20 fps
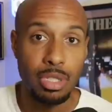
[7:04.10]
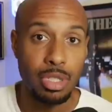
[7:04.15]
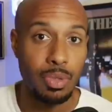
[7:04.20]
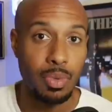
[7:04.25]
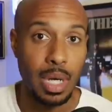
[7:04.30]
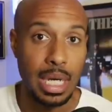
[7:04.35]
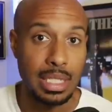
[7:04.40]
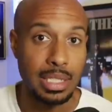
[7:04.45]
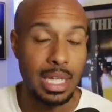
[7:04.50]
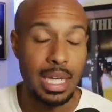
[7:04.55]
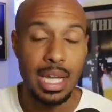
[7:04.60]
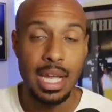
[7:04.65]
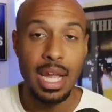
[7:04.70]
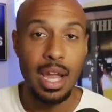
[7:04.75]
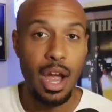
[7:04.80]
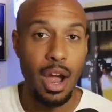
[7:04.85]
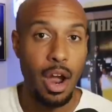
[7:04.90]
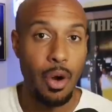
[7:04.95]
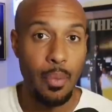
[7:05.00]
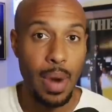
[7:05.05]
to us
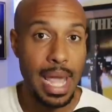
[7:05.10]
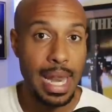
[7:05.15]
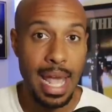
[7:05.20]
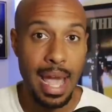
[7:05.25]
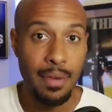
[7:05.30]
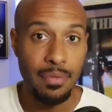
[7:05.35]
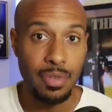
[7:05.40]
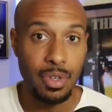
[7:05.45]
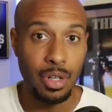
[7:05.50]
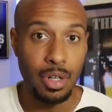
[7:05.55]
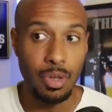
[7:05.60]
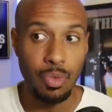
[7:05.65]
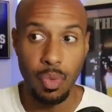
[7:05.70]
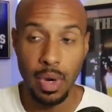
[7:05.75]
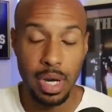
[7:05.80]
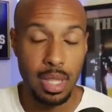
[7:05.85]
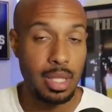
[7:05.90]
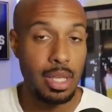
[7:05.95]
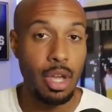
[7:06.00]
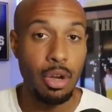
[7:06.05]
right after
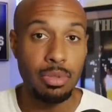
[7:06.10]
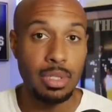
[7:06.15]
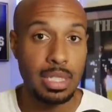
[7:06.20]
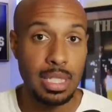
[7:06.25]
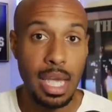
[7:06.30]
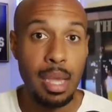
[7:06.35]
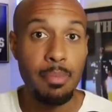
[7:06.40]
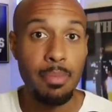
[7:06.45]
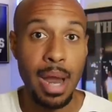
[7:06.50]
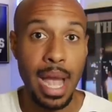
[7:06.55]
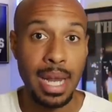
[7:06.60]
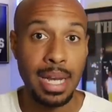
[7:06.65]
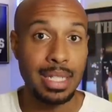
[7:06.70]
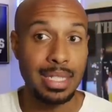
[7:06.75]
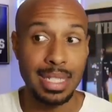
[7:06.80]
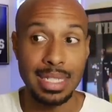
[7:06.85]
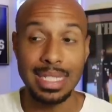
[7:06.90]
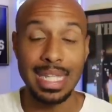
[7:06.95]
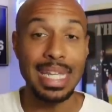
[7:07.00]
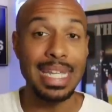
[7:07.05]
one of the OTA
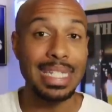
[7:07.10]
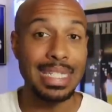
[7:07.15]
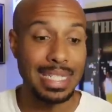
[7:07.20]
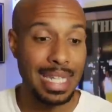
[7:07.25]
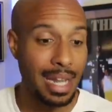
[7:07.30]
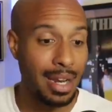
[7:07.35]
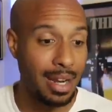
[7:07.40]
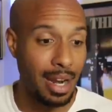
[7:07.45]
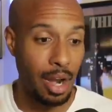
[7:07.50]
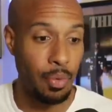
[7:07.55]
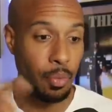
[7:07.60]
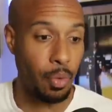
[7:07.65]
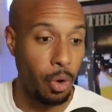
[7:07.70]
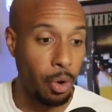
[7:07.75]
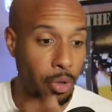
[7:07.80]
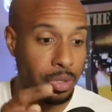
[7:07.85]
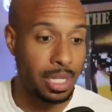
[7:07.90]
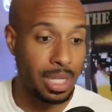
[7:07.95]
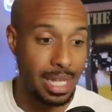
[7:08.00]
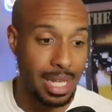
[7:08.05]
practices, he said it. I
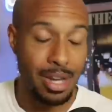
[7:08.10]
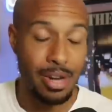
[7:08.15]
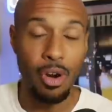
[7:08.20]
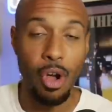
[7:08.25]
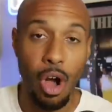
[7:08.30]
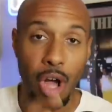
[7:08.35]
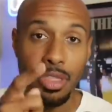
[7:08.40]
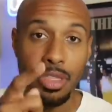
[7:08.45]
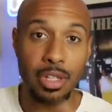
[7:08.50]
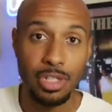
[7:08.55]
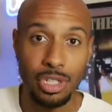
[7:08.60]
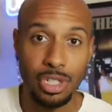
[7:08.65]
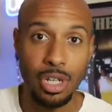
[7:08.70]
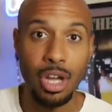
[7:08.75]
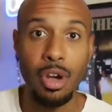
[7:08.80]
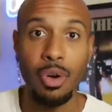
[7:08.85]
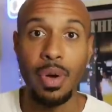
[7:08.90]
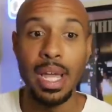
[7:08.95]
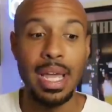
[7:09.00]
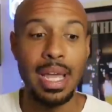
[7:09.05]
rolled it here on the
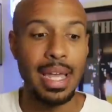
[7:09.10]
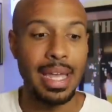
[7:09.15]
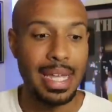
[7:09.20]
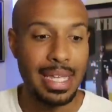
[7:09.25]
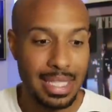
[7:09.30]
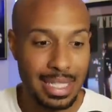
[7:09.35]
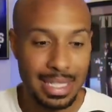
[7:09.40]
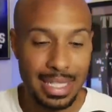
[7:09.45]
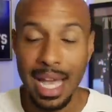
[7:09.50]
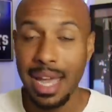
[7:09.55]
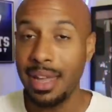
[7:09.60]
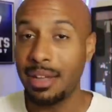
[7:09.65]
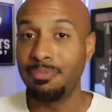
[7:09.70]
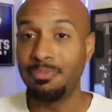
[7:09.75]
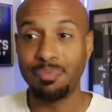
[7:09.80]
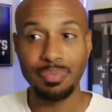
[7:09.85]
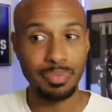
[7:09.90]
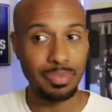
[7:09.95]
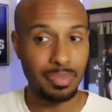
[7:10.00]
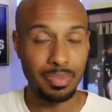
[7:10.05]
show. He said,
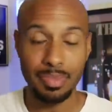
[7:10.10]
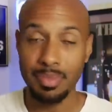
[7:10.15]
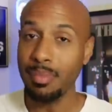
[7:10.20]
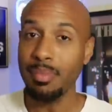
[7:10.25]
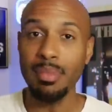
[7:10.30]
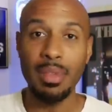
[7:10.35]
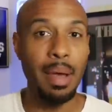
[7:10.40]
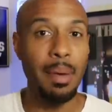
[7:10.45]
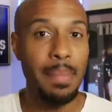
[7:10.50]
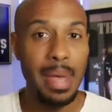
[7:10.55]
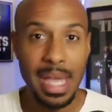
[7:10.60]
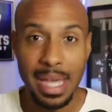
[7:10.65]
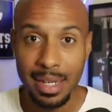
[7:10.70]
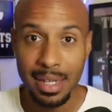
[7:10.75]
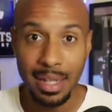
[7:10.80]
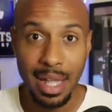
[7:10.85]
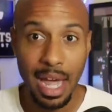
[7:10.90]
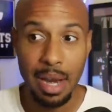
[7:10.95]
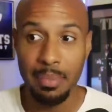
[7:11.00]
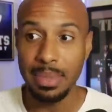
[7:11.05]
I'm making a
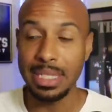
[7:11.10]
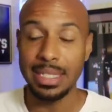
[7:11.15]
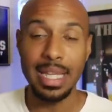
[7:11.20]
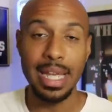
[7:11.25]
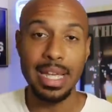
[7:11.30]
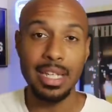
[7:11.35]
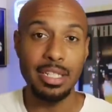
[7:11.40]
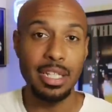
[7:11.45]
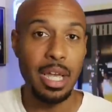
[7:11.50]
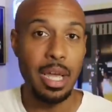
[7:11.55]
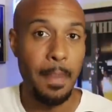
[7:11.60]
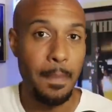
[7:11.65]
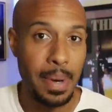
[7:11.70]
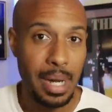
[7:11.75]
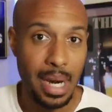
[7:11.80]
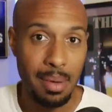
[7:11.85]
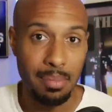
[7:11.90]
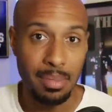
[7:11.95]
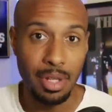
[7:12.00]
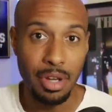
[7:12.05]
lot of mistakes, but
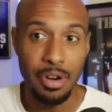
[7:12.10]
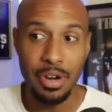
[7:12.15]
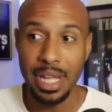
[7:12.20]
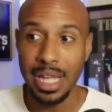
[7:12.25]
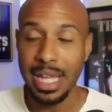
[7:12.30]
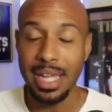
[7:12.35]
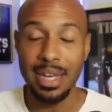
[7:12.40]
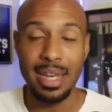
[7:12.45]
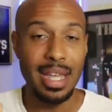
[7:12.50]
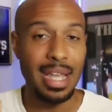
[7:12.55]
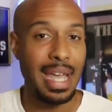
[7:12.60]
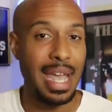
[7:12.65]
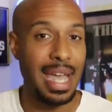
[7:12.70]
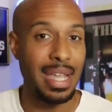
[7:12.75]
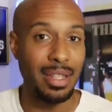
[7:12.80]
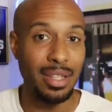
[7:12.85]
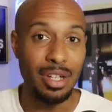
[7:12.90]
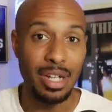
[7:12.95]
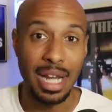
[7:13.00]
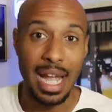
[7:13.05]
I'm learning it.
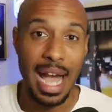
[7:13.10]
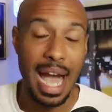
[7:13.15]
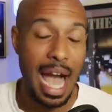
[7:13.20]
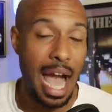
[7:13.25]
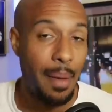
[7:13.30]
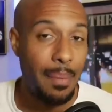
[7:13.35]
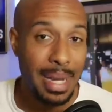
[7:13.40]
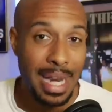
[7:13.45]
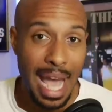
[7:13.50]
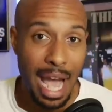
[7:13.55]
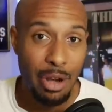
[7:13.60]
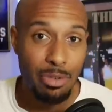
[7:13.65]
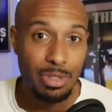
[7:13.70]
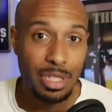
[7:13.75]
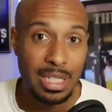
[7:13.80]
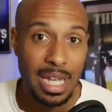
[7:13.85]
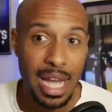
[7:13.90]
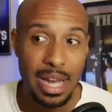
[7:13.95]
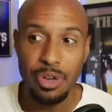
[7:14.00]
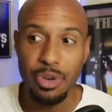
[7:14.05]
And look, I'm an
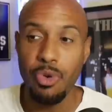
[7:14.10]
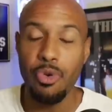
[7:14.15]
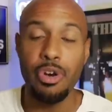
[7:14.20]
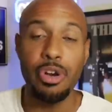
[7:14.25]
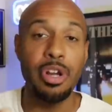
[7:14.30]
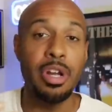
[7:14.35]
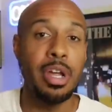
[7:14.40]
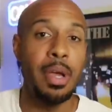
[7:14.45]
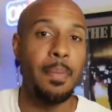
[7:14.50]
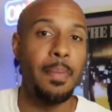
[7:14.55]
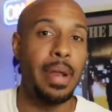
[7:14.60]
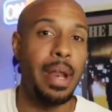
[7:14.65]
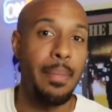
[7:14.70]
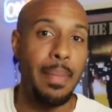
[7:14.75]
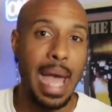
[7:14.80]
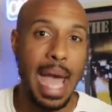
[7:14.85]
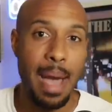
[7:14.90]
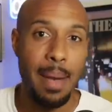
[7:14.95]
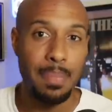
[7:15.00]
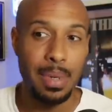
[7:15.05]
outside corner, but I'm
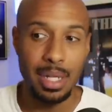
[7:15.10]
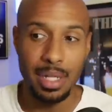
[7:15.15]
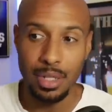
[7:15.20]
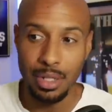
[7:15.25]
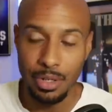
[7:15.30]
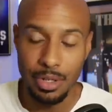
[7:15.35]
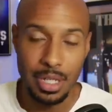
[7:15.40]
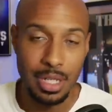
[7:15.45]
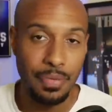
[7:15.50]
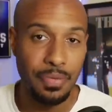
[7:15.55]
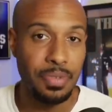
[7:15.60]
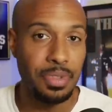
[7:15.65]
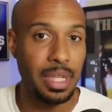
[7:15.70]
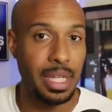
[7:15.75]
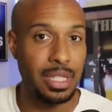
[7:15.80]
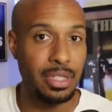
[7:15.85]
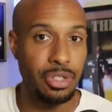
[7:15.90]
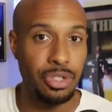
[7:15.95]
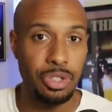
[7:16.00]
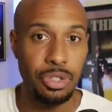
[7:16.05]
happy to learn different
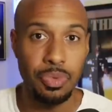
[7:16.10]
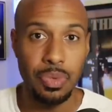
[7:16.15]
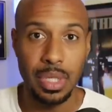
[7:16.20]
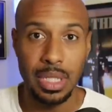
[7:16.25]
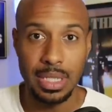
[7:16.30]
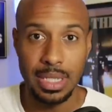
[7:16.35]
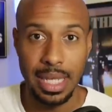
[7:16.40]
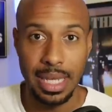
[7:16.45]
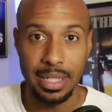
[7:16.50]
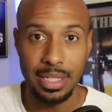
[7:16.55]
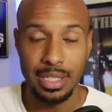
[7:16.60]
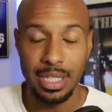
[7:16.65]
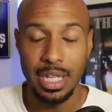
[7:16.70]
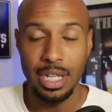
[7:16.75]
things and do what it takes